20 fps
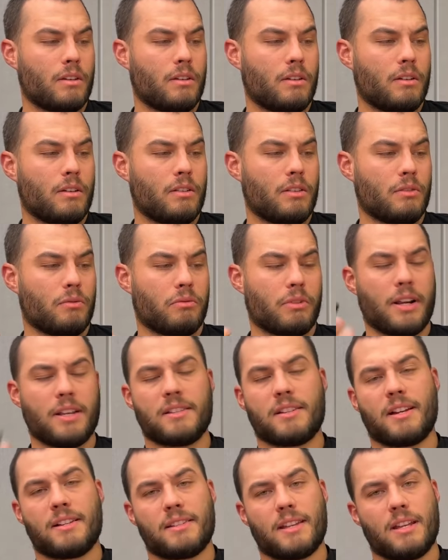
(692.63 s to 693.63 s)
The
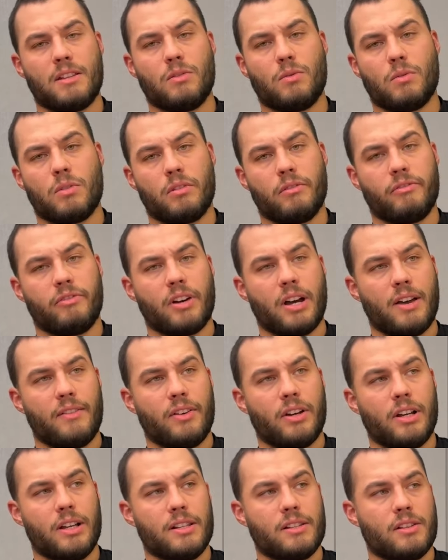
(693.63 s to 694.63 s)
reason I say do it on
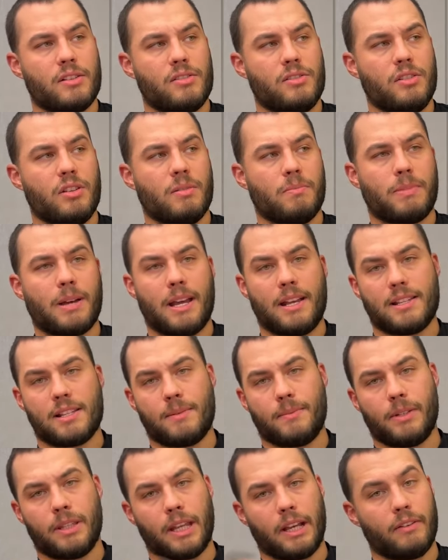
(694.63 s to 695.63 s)
Fiverr is because you can pay
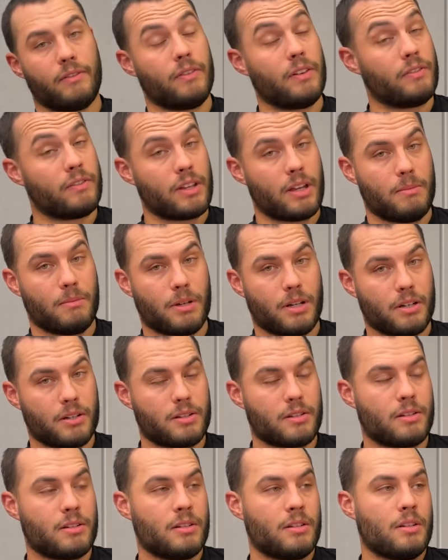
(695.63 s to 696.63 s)
someone like
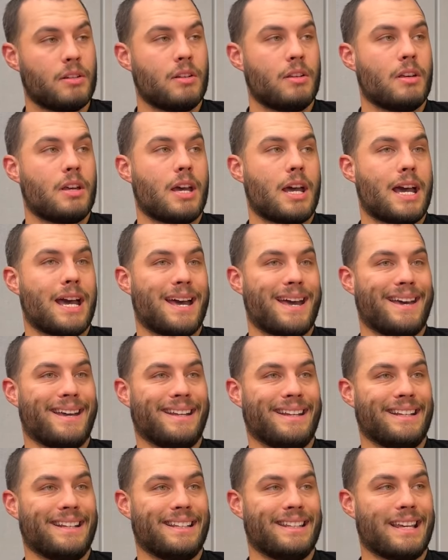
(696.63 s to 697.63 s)
$15
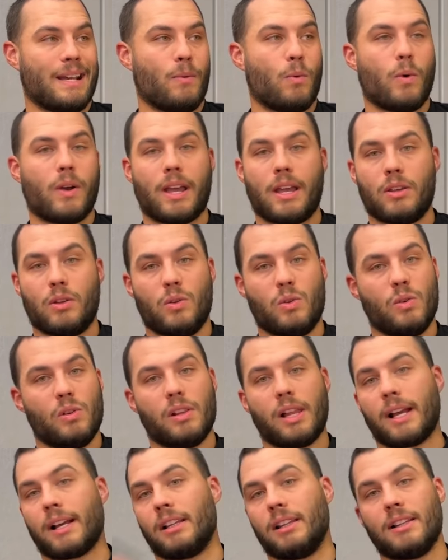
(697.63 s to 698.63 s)
and they will get you
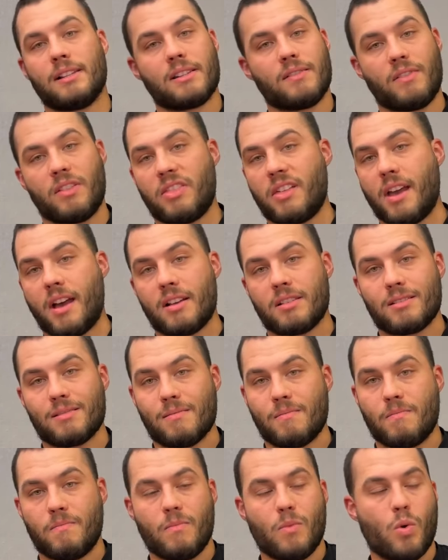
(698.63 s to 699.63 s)
like a list of
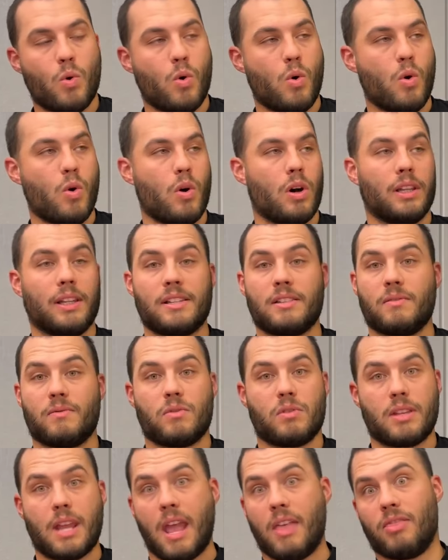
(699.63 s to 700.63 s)
1,000 or a list
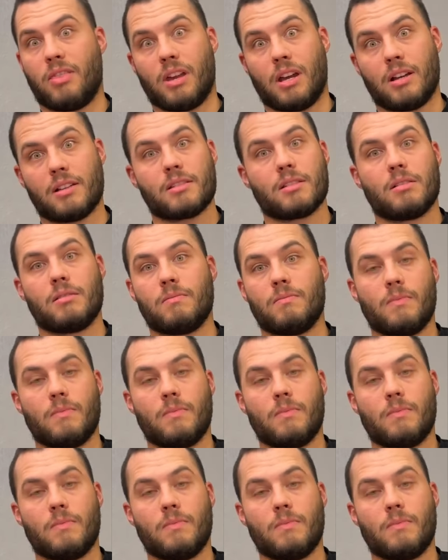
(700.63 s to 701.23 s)
of 10,000,